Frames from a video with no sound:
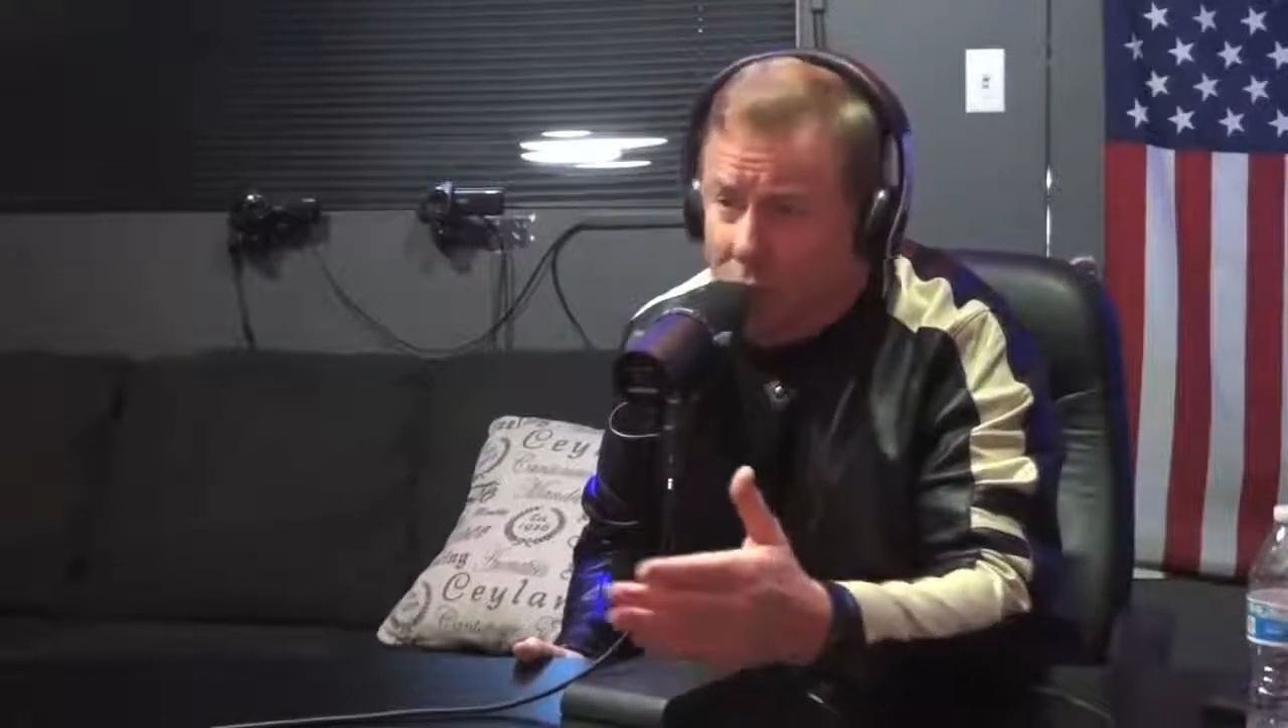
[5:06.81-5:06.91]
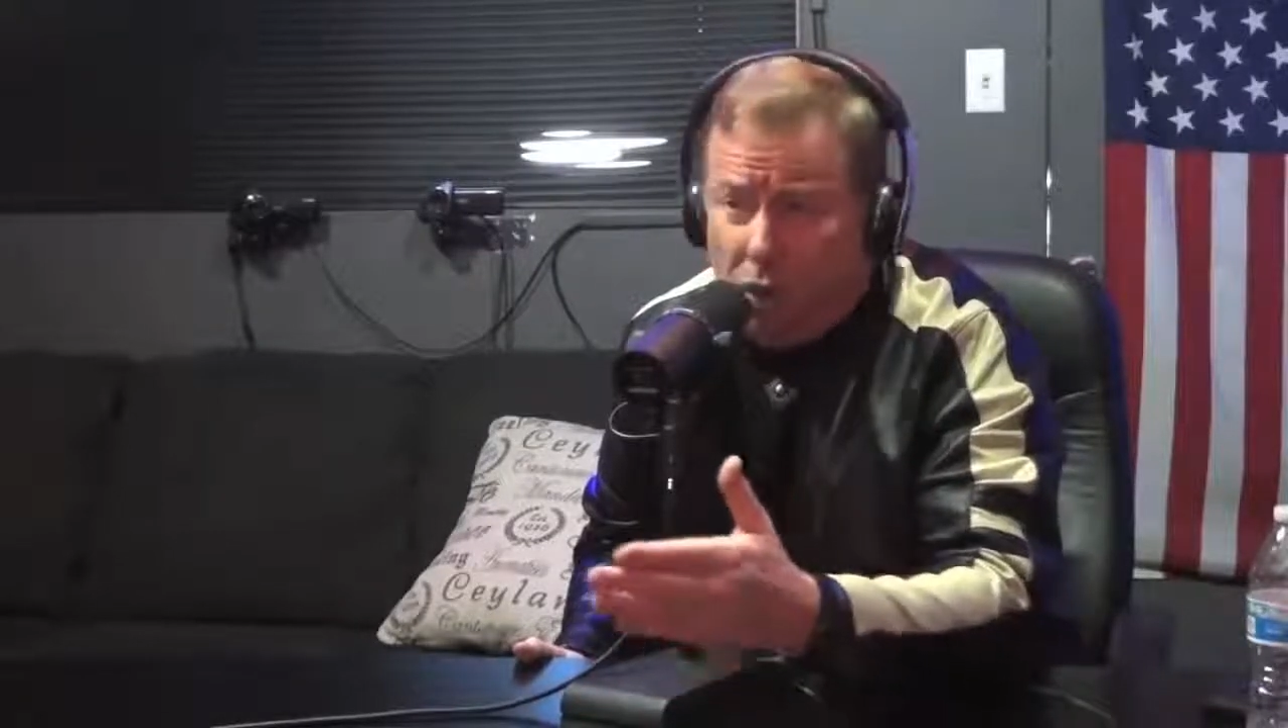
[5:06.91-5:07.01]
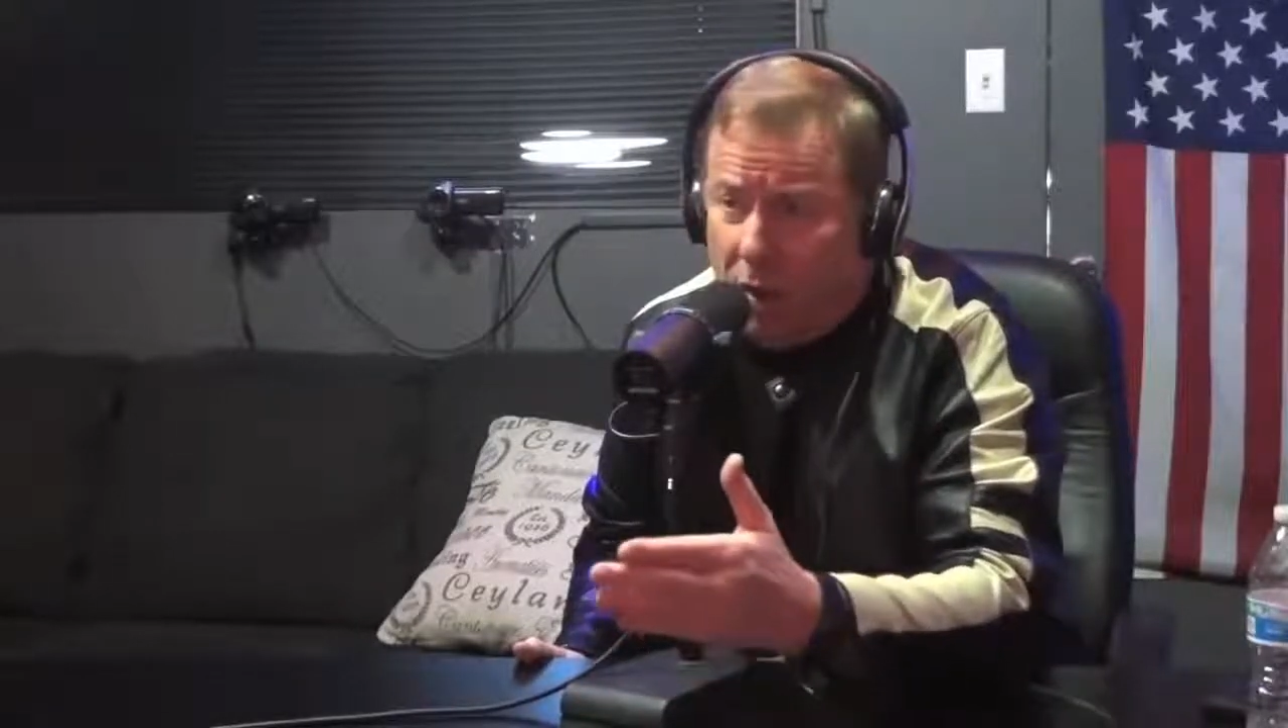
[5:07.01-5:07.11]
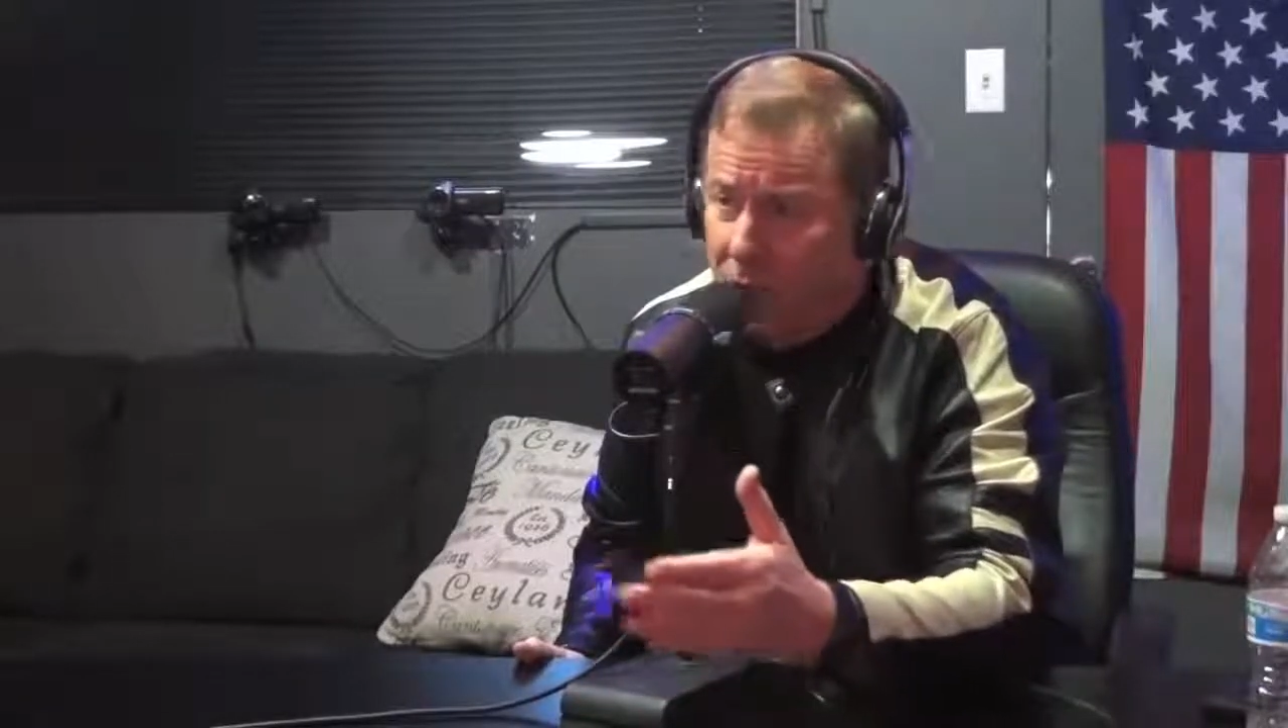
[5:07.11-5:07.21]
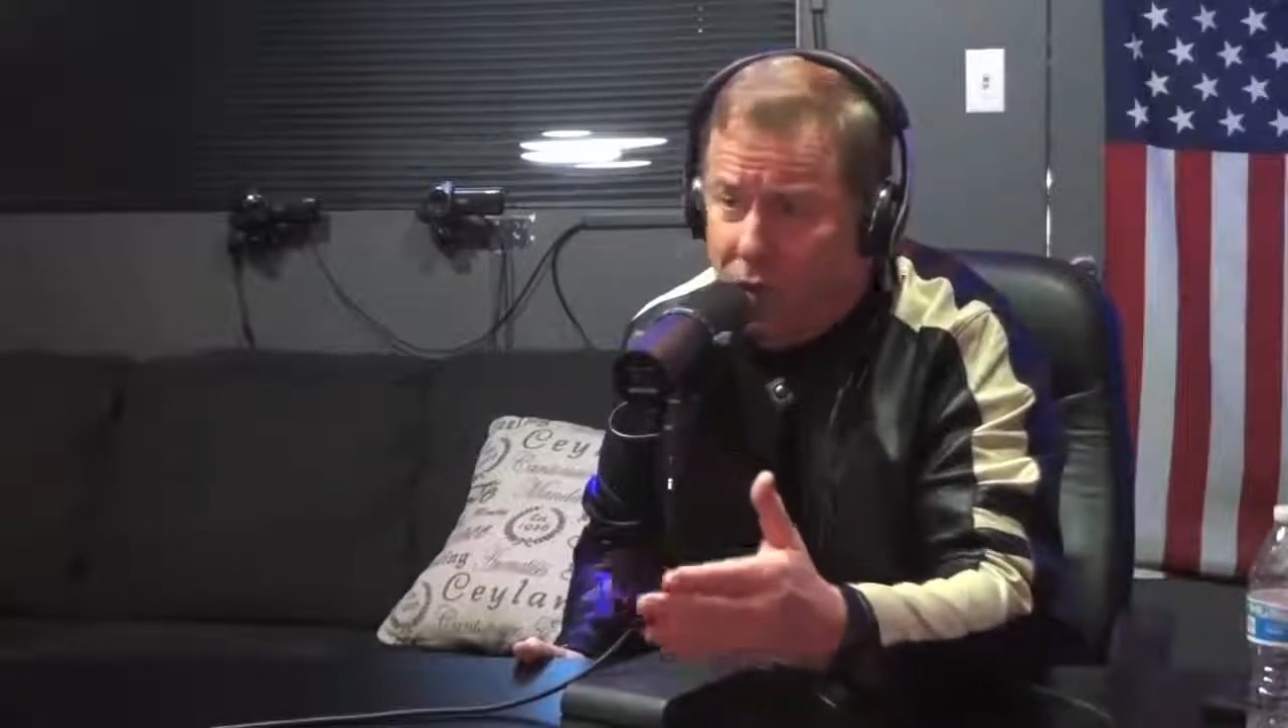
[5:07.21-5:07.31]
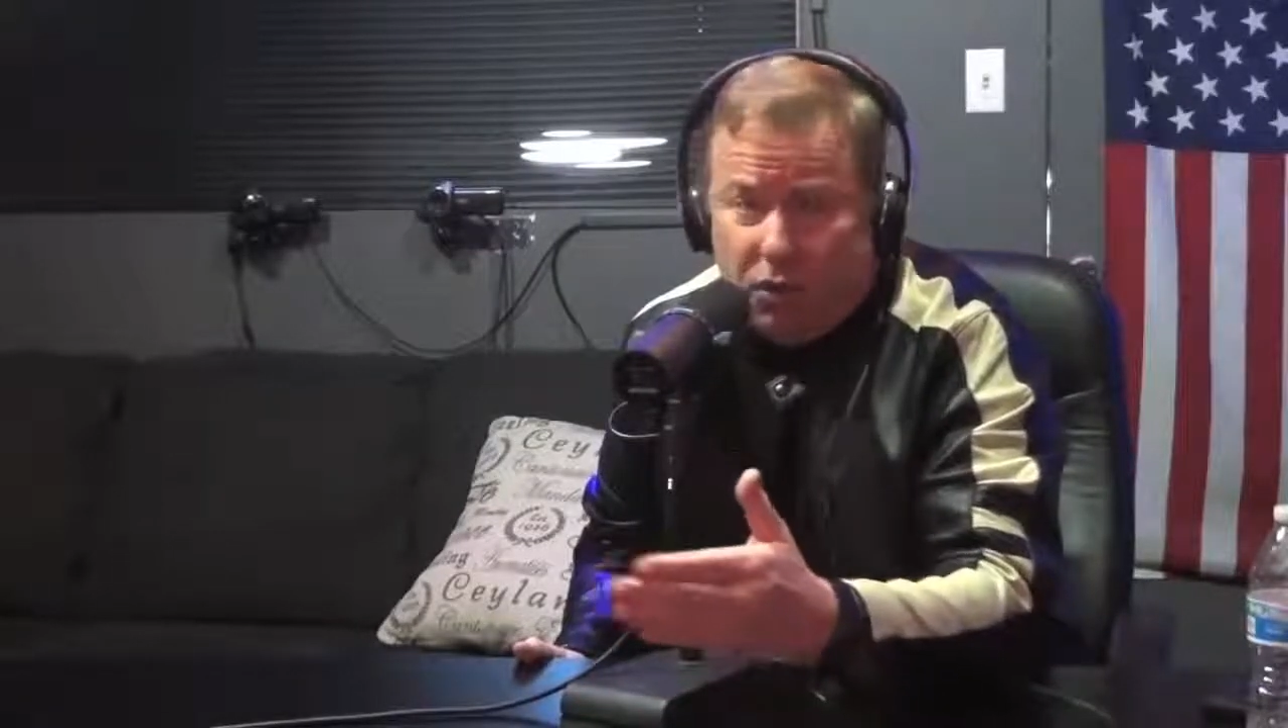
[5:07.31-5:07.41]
Don't get me wrong.